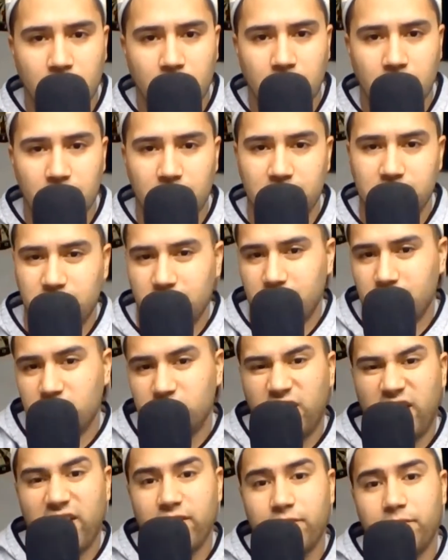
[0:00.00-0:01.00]
Let's say there's
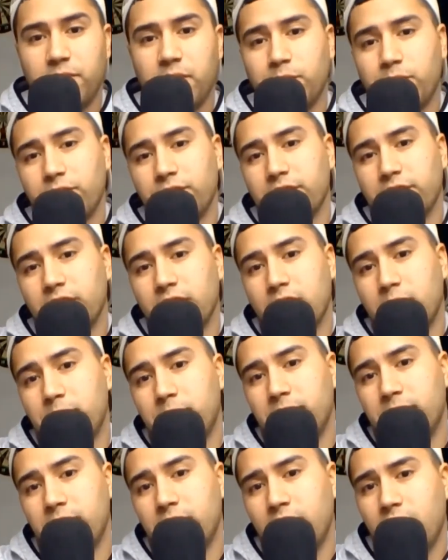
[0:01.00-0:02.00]
5 people in the
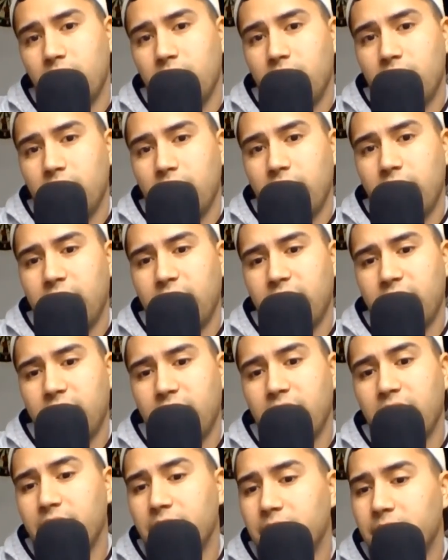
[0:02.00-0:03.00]
company,
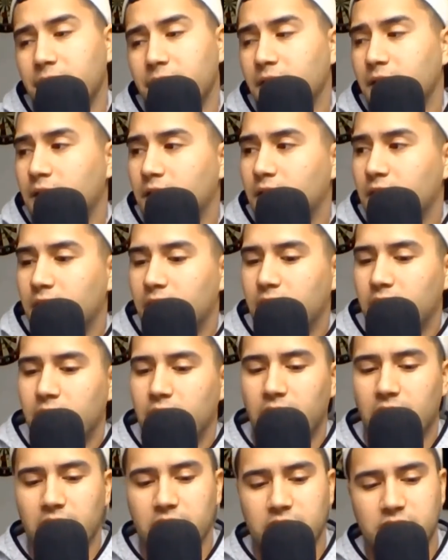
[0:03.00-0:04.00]
and
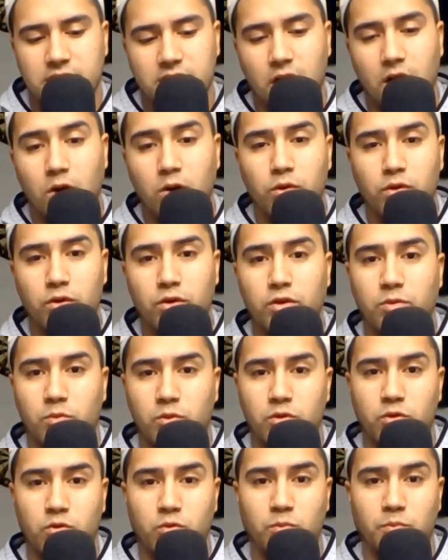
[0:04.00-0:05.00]
it's the owner, the one
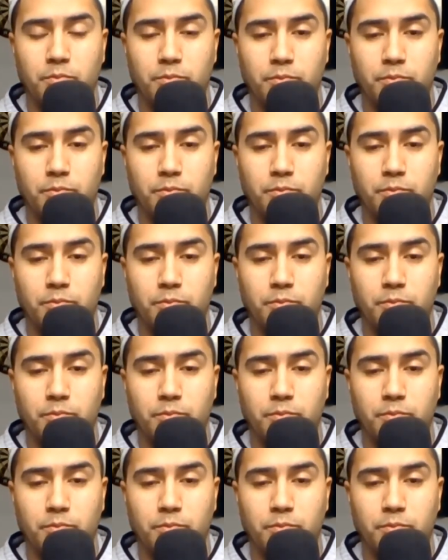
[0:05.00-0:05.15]
who